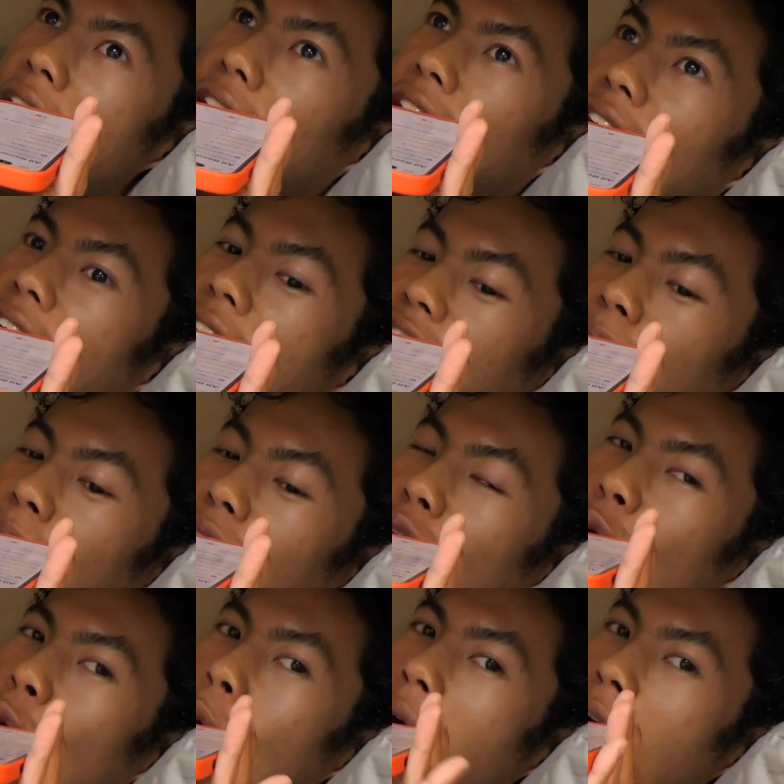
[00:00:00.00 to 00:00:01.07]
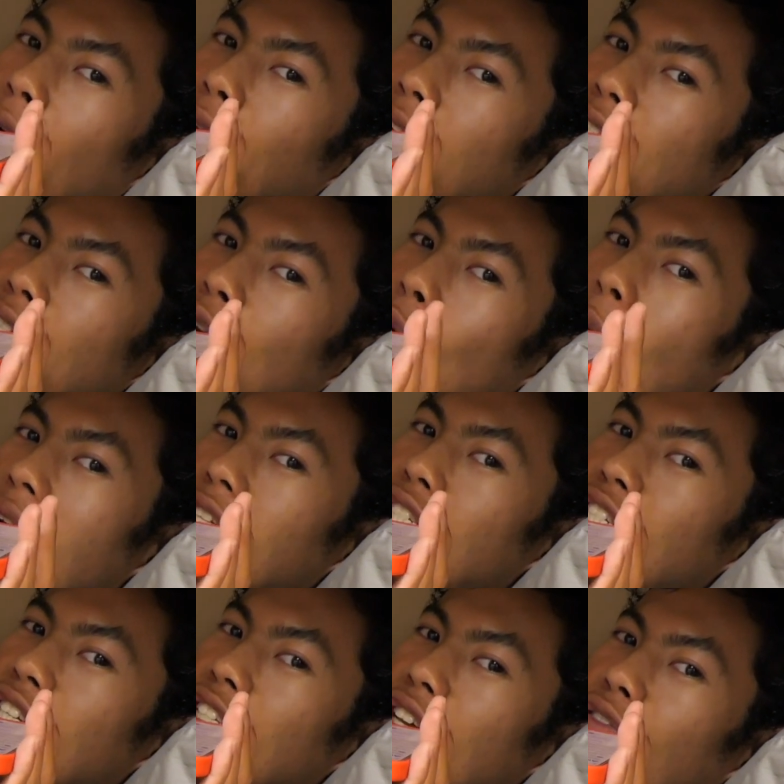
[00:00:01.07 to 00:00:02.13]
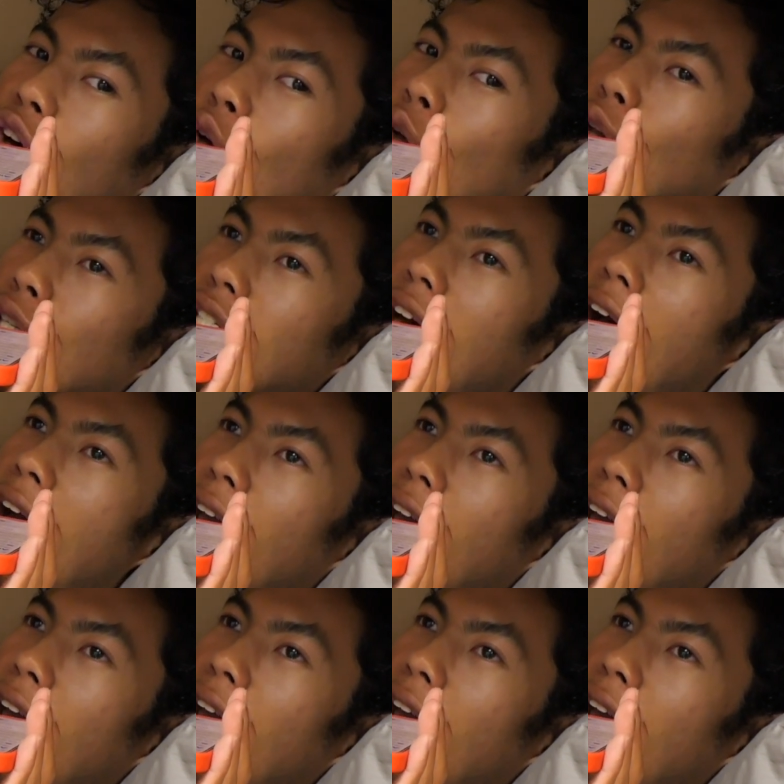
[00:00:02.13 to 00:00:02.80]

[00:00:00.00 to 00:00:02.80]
that asking me the wildest questions of all